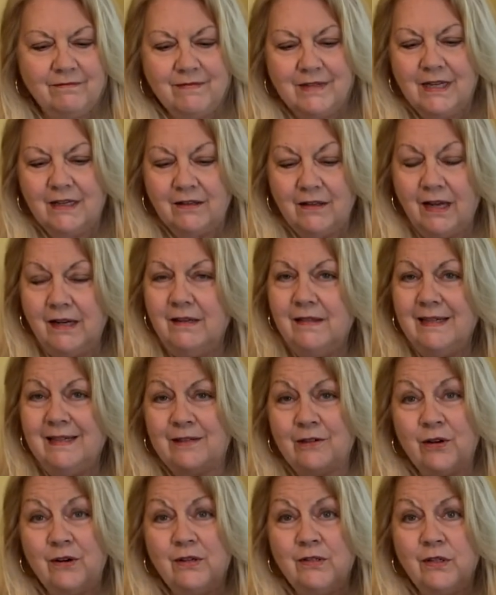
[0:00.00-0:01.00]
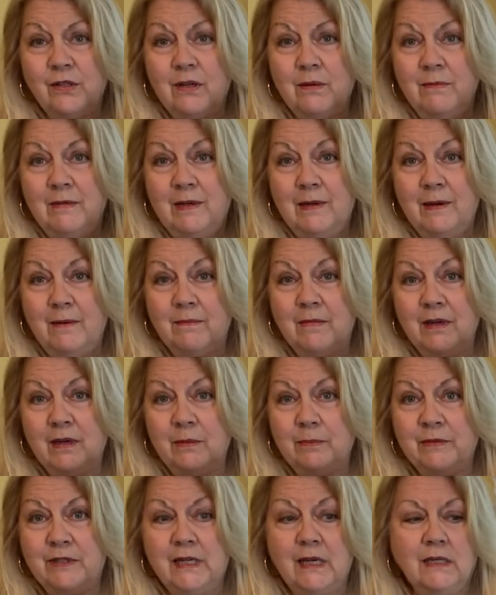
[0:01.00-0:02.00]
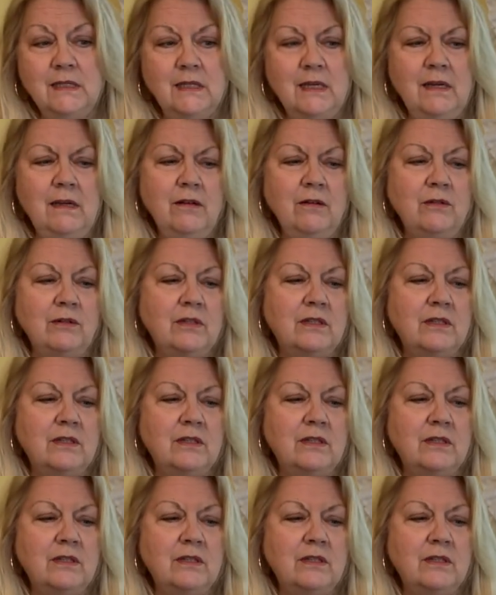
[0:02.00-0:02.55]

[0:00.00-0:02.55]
a lot of these cards are coming up upside down.